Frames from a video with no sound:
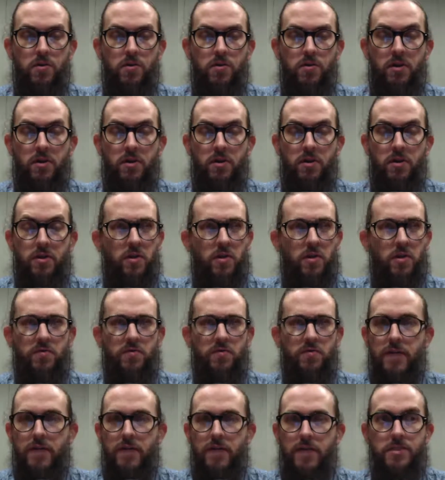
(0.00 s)
Something around
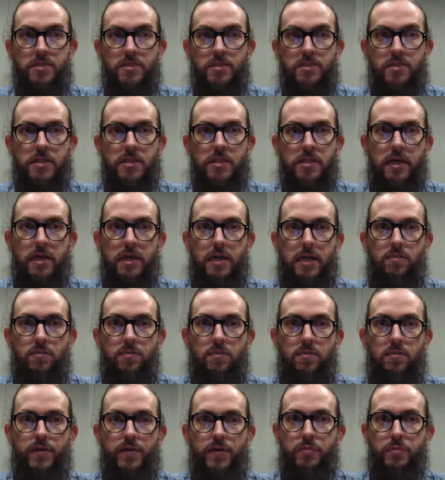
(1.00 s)
5 or 6K
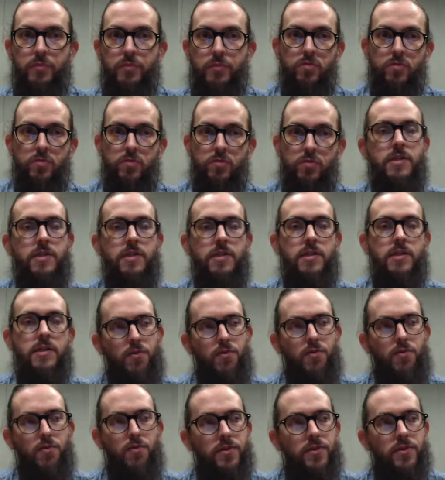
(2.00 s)
on Facebook, and then
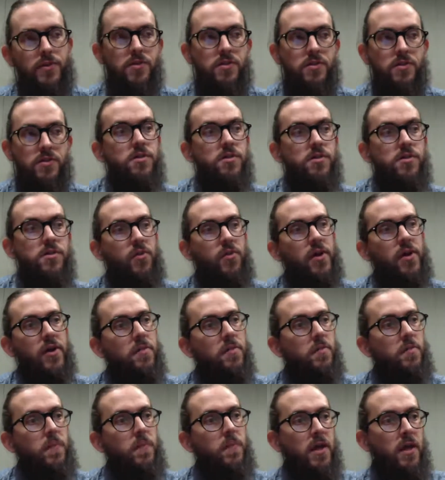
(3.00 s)
2,000 on
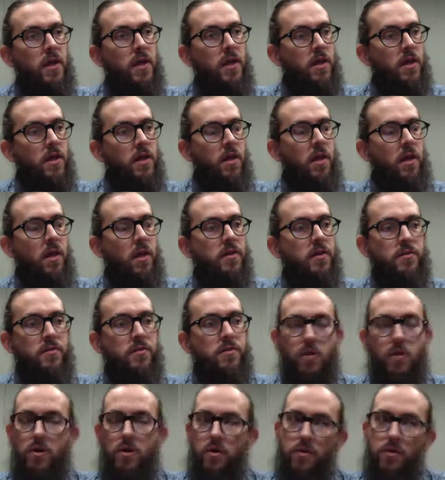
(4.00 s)
Instagram, and
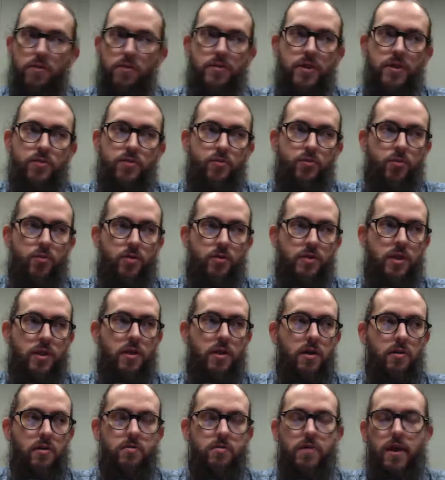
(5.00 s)
then there are other networks
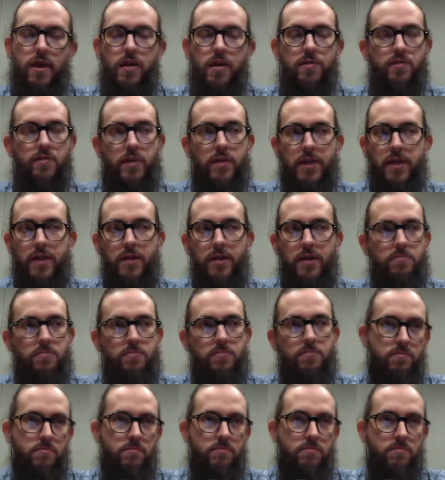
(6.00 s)
that are kind of like
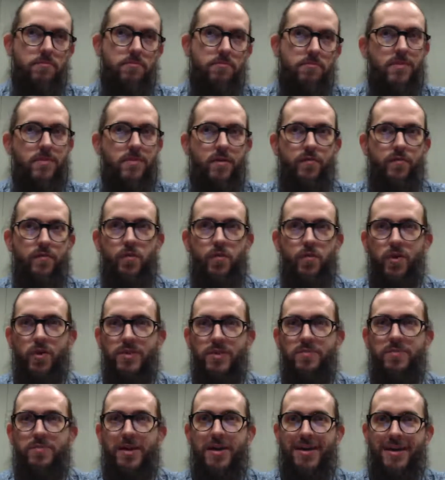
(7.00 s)

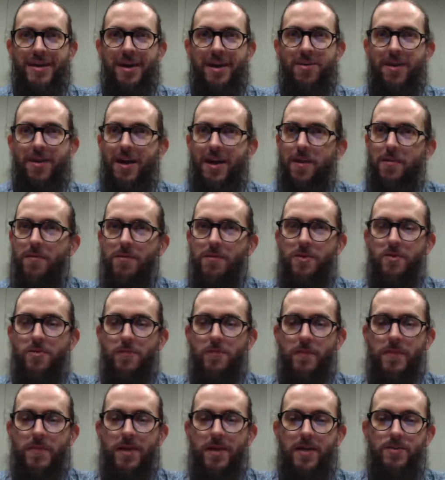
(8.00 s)
forgotten by now.
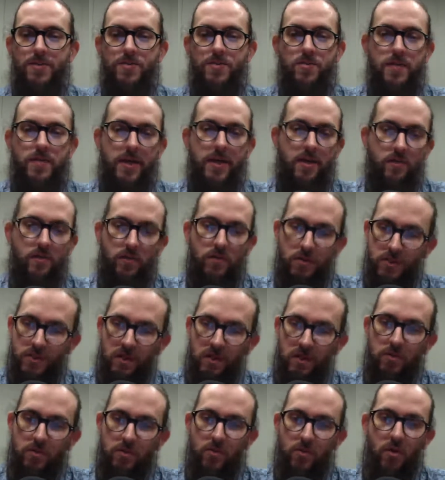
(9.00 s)
I used to take care of the
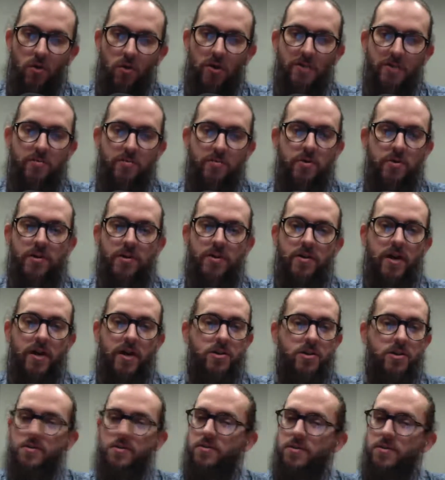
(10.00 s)
Tumblr one, but
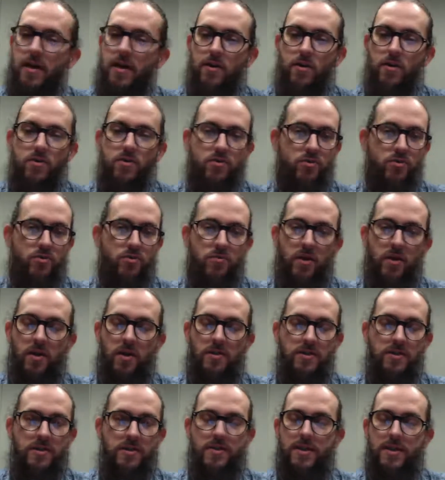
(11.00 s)
I just now consume
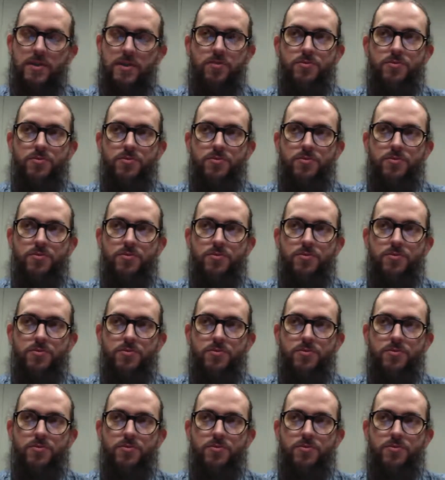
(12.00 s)
content.